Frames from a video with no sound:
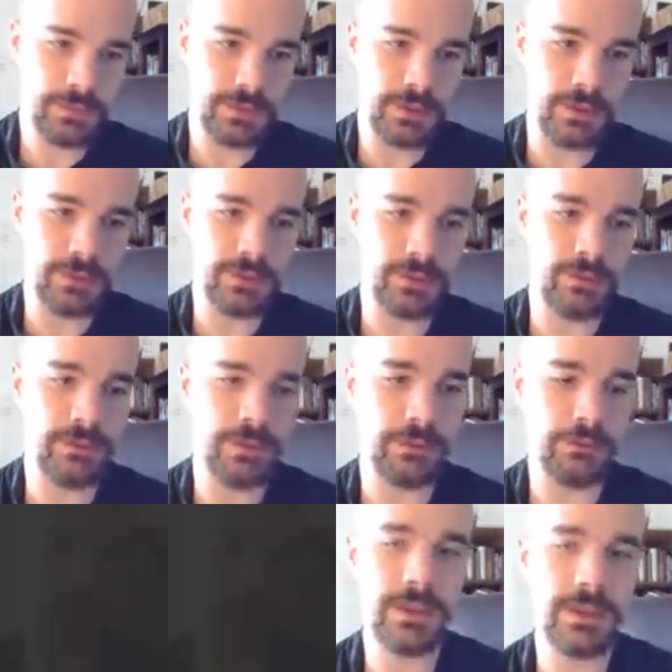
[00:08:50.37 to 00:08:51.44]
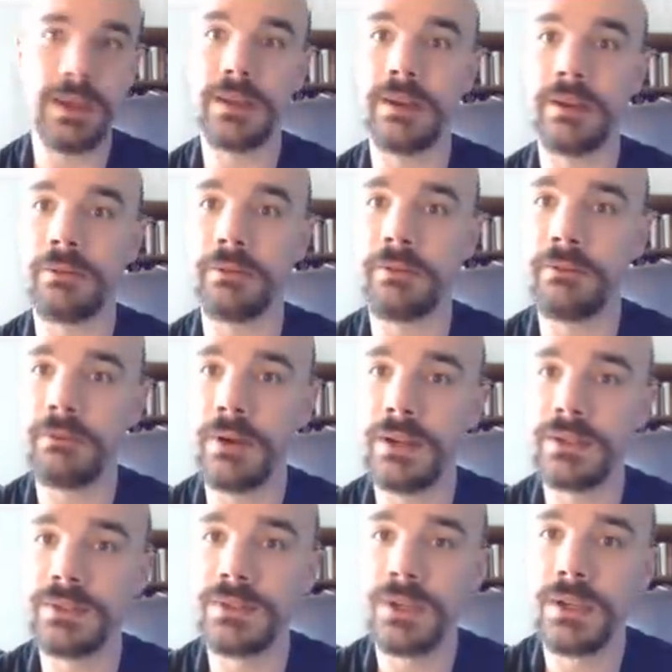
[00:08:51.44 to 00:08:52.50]
Okay, so if I run that and I
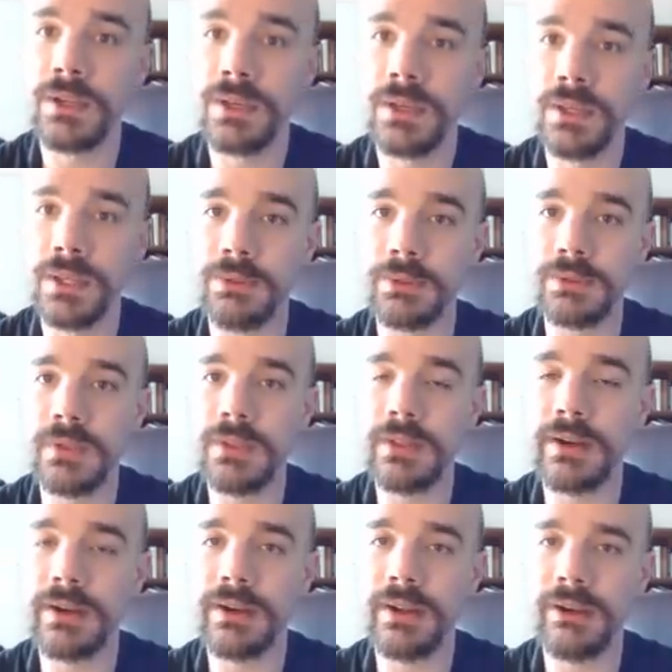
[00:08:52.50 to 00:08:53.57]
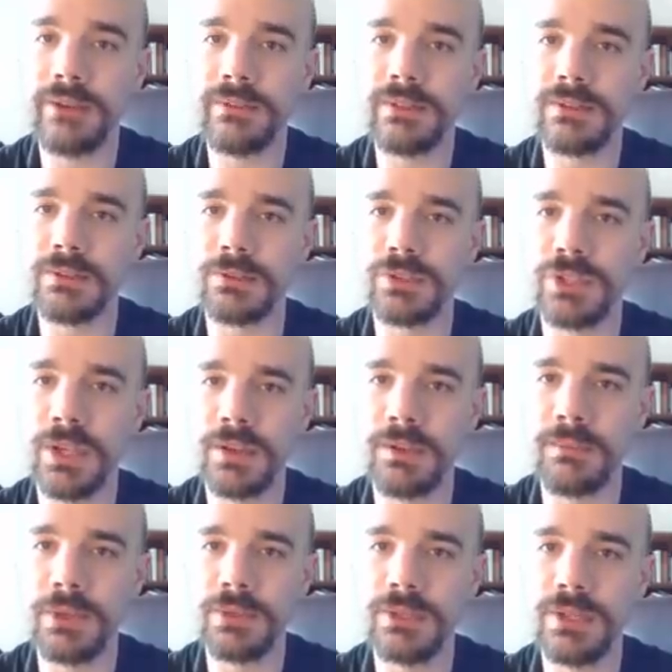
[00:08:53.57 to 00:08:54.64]
refresh, you will see that I now have this little check
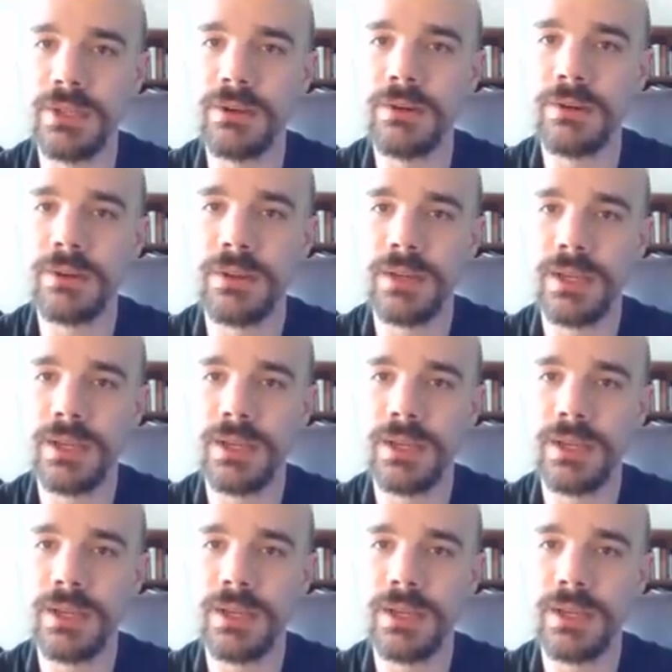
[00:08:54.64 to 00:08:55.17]
emoji here.